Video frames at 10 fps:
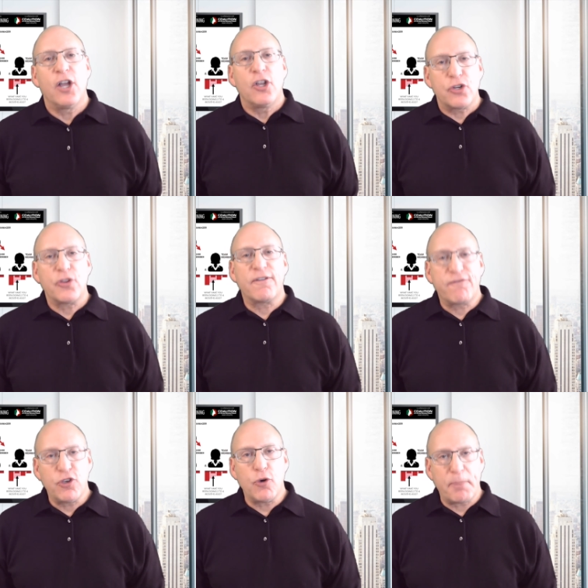to the
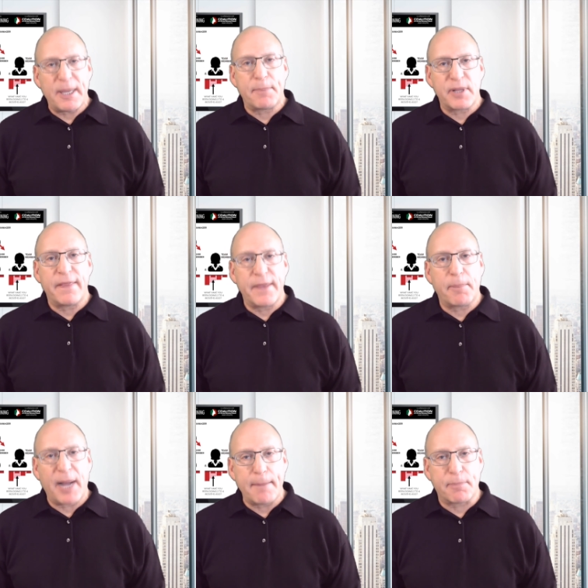few people in their
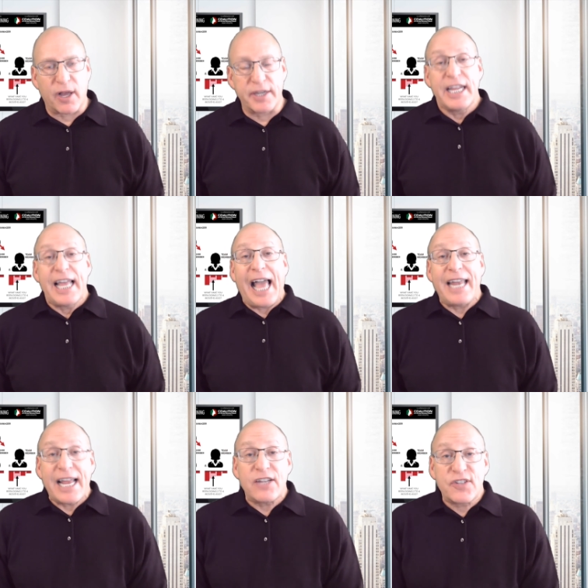pipeline. And
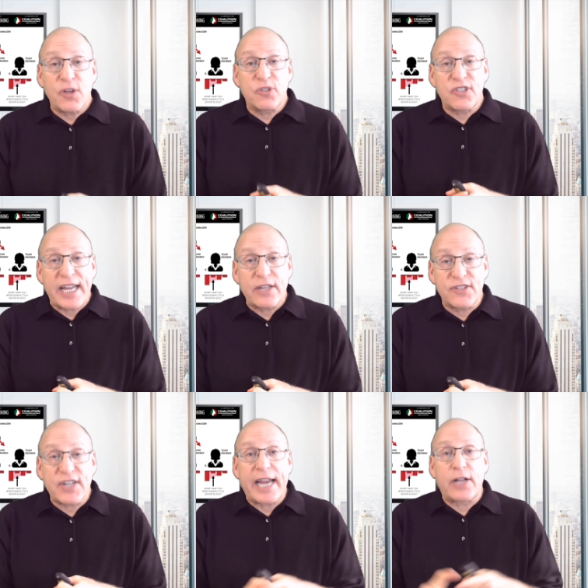as those sales
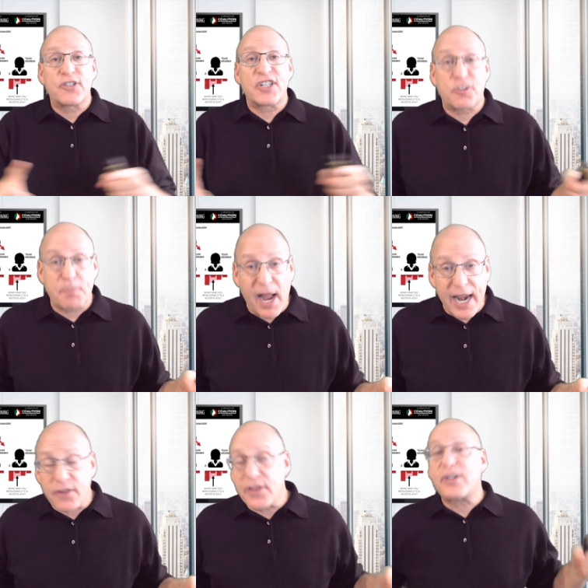cycles expire,
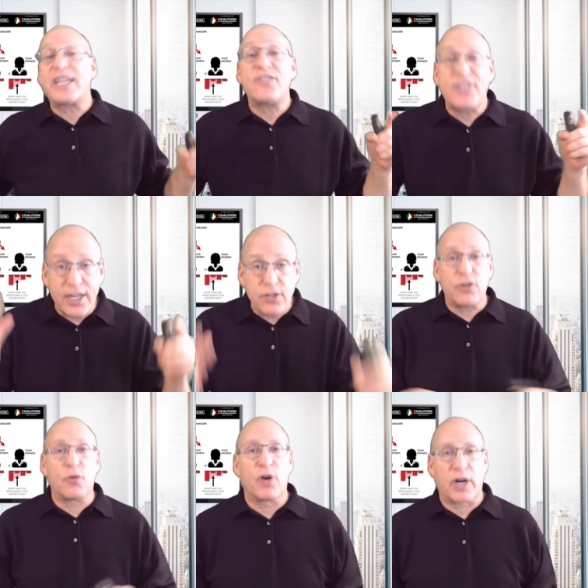they'll continue to
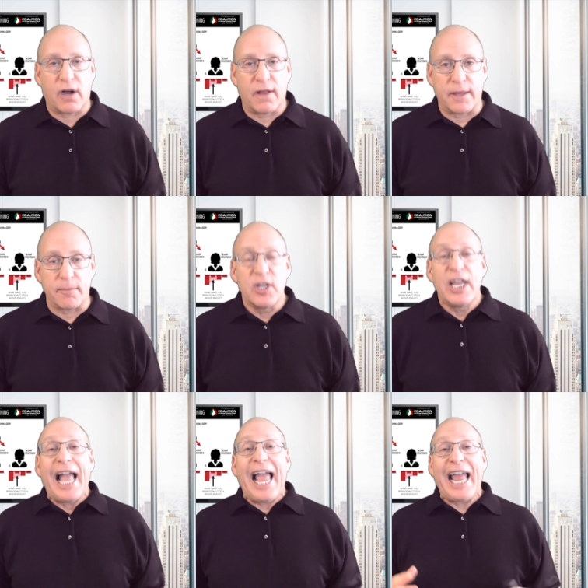work on them.
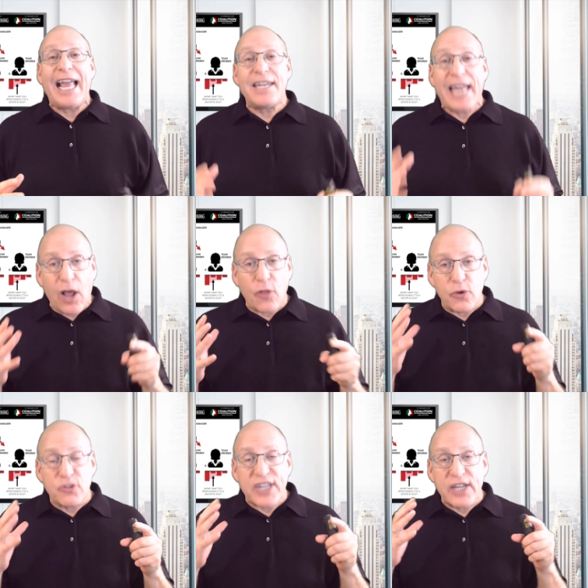And now
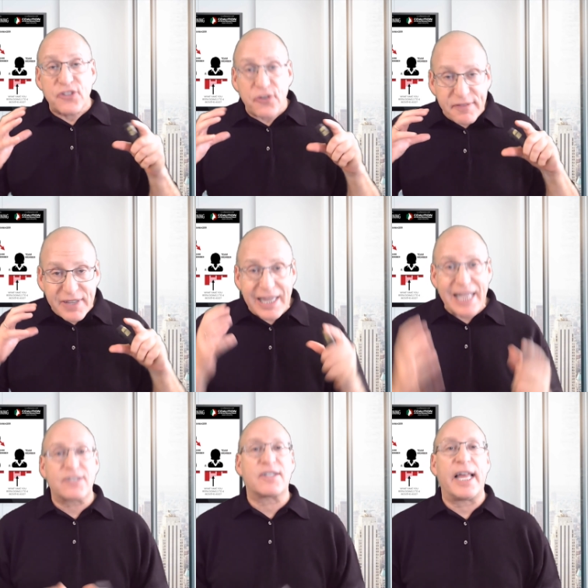those sales are even
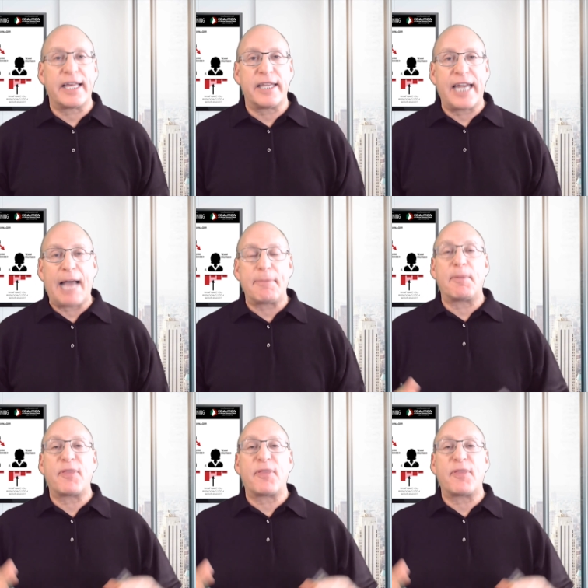less likely to happen, but the